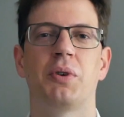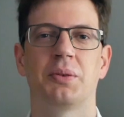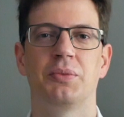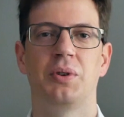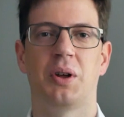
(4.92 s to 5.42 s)
and
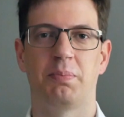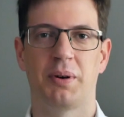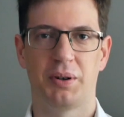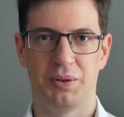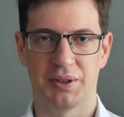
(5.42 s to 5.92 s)
welcome to the
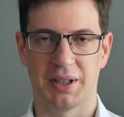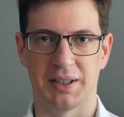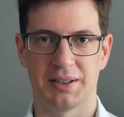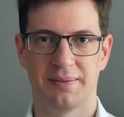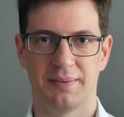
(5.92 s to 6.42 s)
Outpower
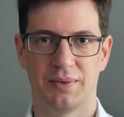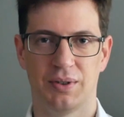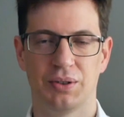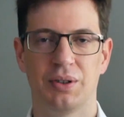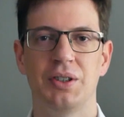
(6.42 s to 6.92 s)
Newscast.
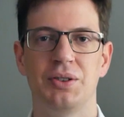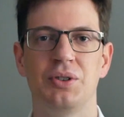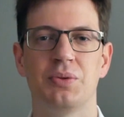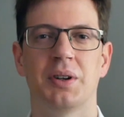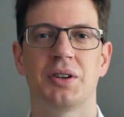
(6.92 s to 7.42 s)
On
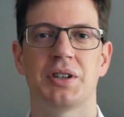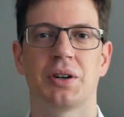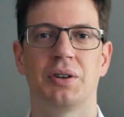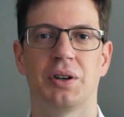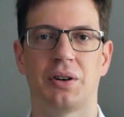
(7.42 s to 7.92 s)
today's news we're going to
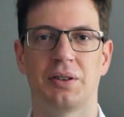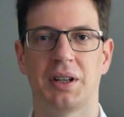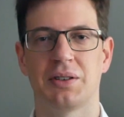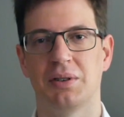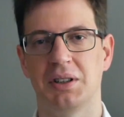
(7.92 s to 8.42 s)
check on the
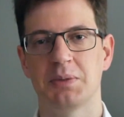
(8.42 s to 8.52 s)
content